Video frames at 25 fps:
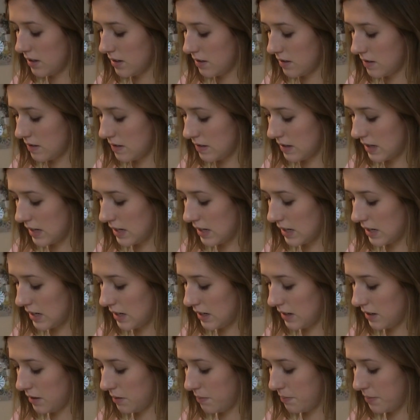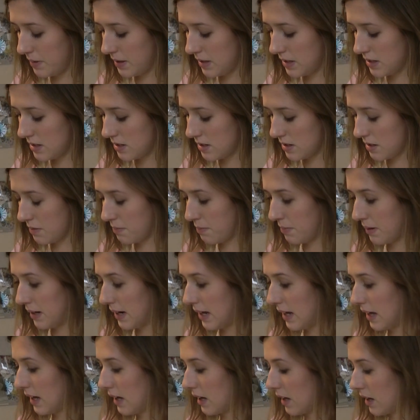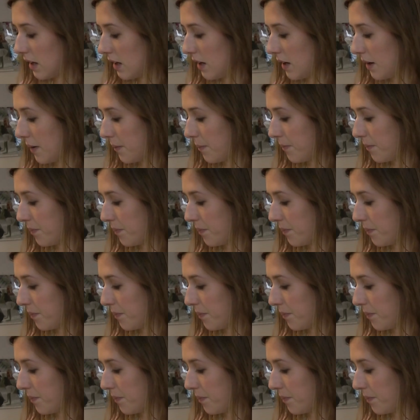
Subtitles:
Just add a little bit into the black.